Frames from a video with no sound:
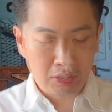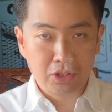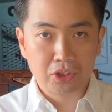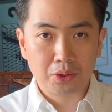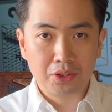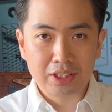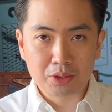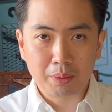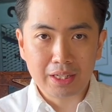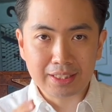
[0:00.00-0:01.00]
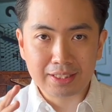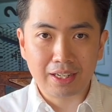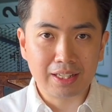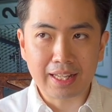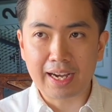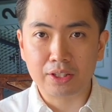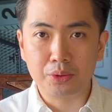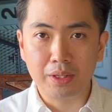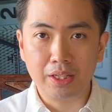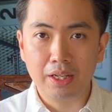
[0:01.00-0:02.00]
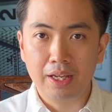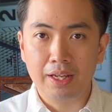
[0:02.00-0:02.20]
So this one is not actually